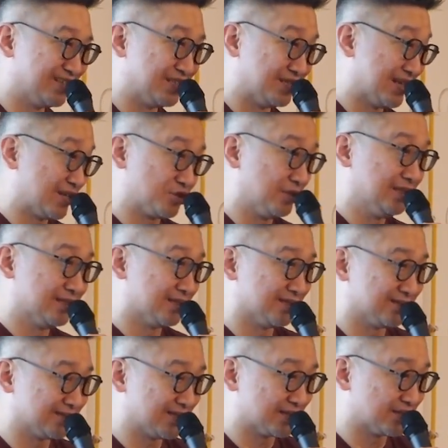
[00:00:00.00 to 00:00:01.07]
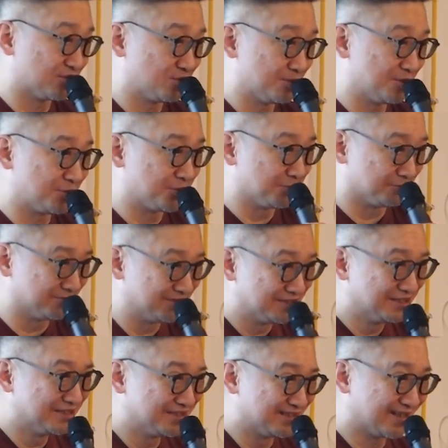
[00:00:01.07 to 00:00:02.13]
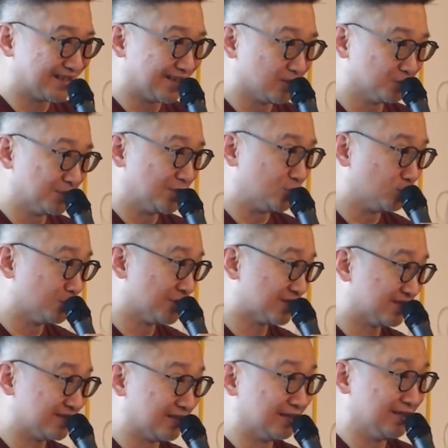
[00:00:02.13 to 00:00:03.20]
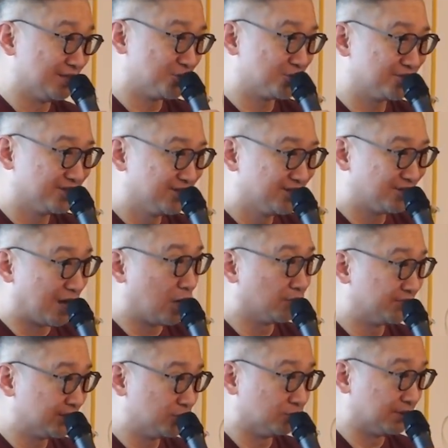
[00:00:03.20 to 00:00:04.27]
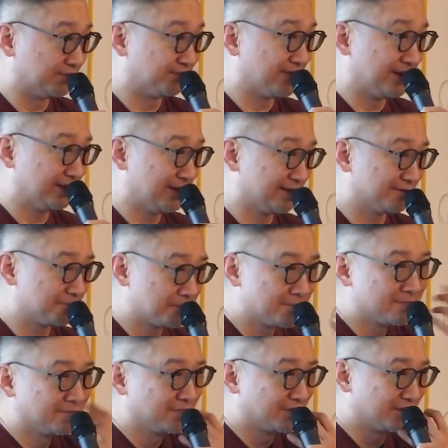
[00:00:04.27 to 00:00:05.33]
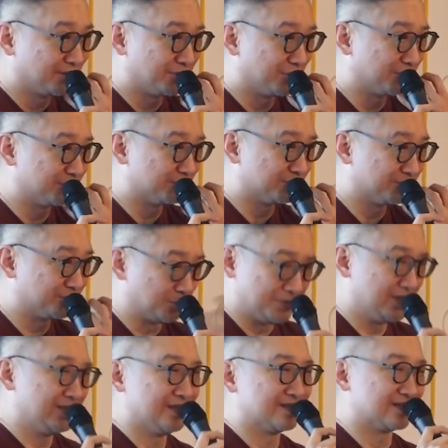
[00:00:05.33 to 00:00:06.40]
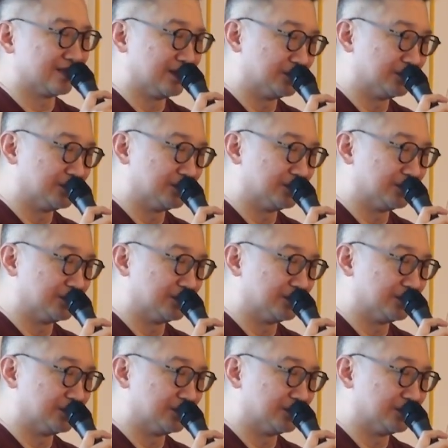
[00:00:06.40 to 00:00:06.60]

is actually a censorship issue. There cannot be too much Singlish. However you define that, you know, to me it's a